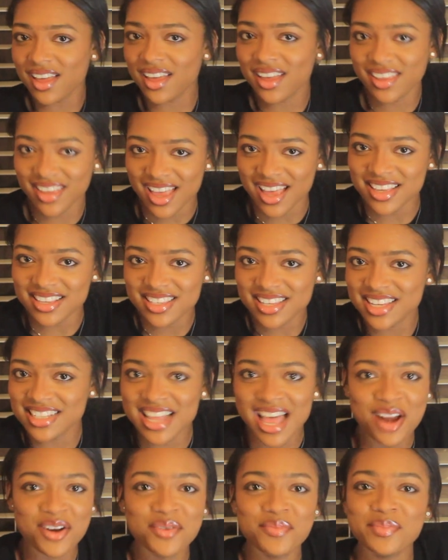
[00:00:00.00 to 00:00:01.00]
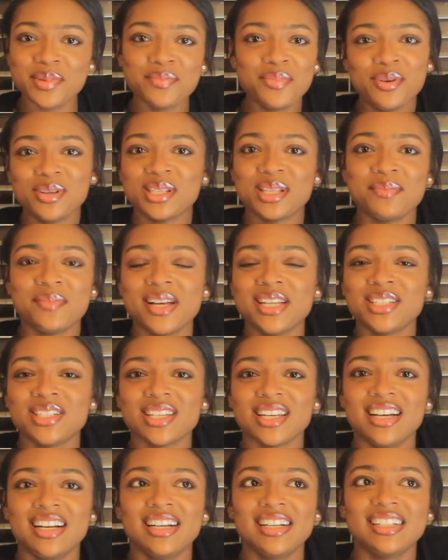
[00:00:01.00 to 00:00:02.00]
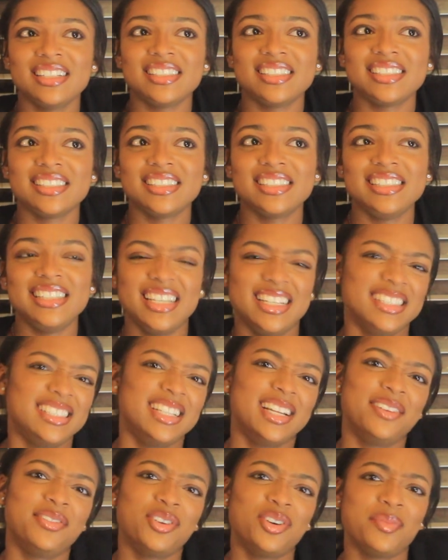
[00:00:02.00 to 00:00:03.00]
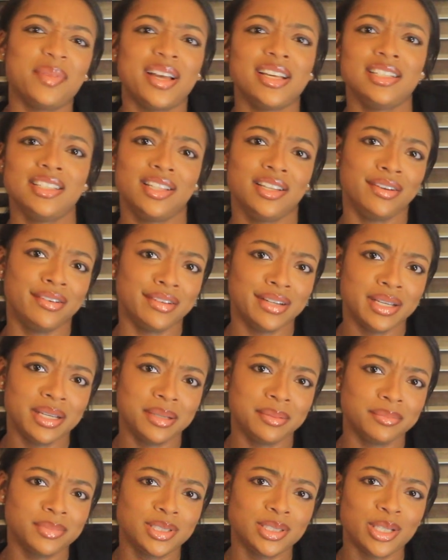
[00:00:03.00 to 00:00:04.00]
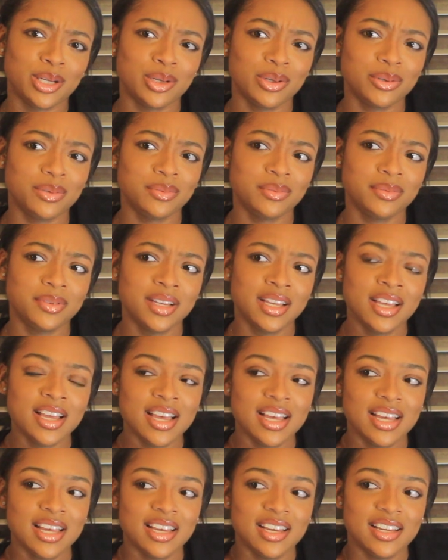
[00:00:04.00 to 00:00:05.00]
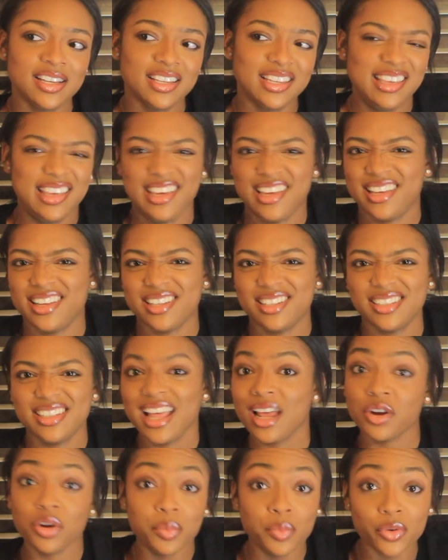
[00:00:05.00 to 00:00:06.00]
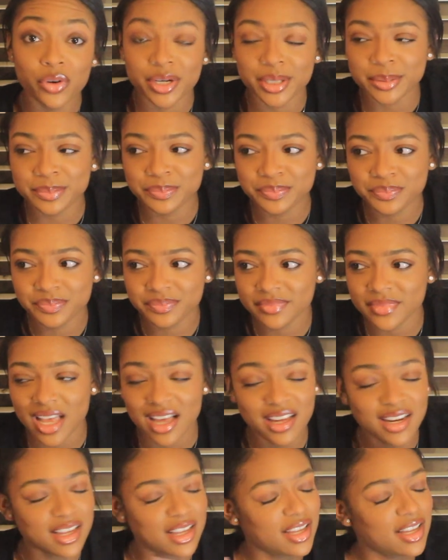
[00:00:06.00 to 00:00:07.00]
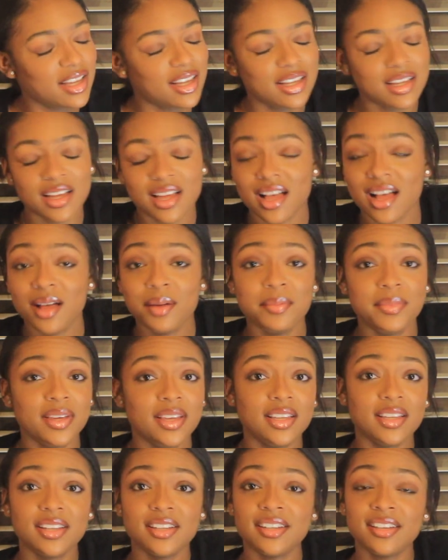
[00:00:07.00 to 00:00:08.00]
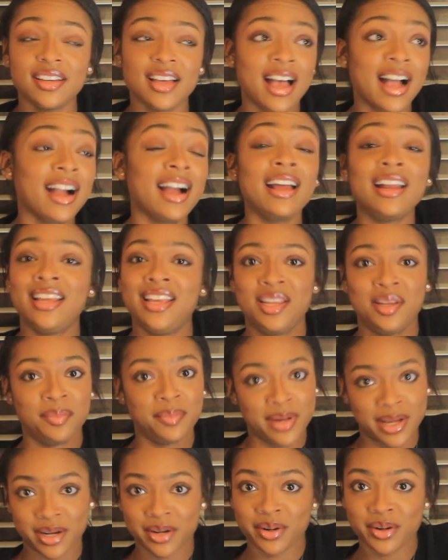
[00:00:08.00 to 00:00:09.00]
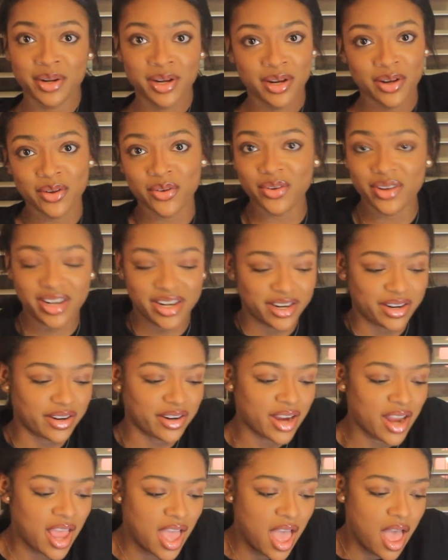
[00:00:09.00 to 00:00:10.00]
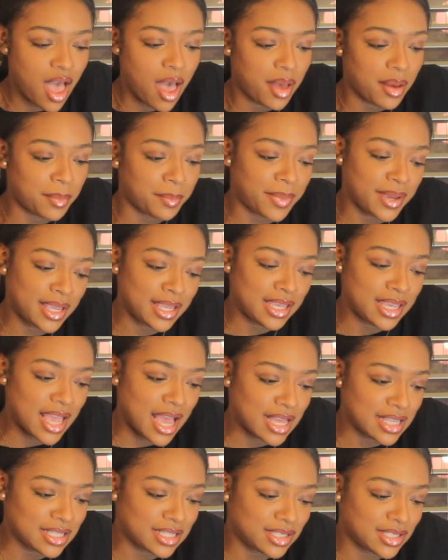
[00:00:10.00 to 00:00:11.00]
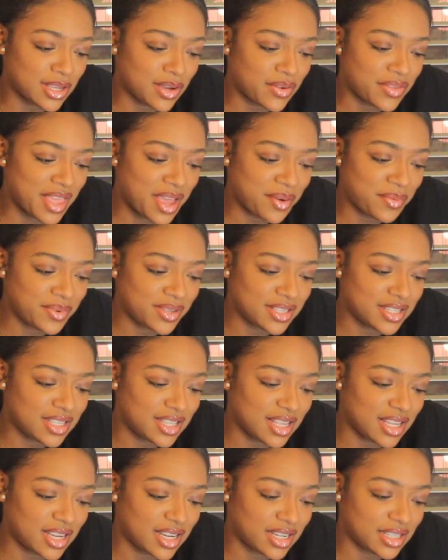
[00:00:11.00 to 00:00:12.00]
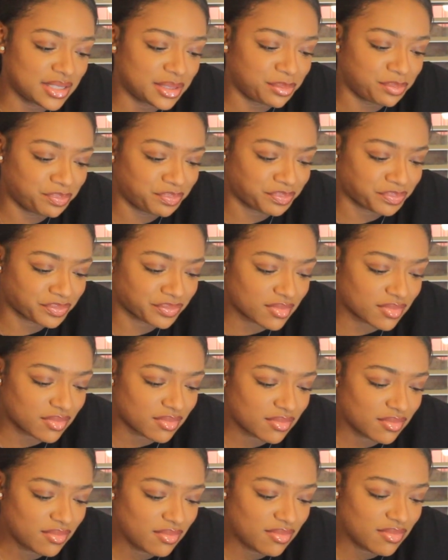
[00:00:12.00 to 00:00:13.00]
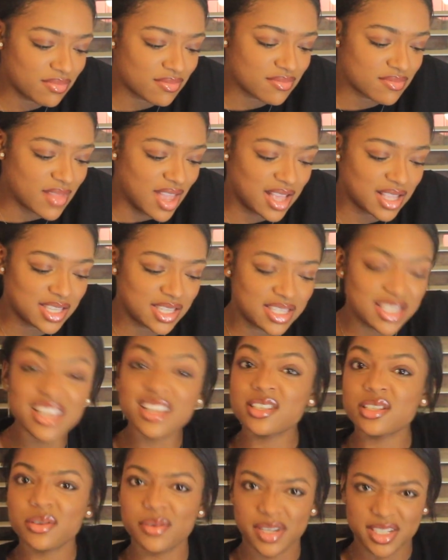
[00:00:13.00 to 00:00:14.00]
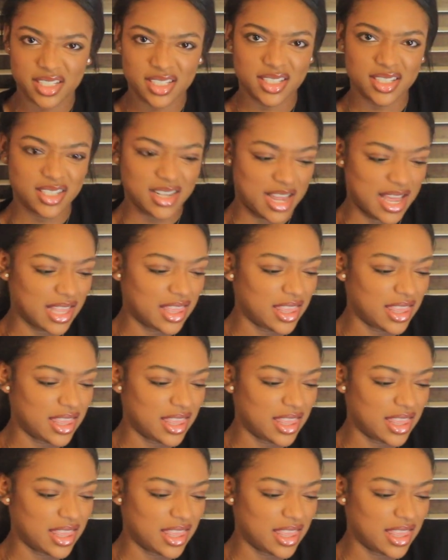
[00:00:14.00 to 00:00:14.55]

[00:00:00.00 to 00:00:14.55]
yes, because I don't be posting much dance stuff on my Instagram, so yeah, not no more. I gotta get better on there. But yes, so that was the 6th question, I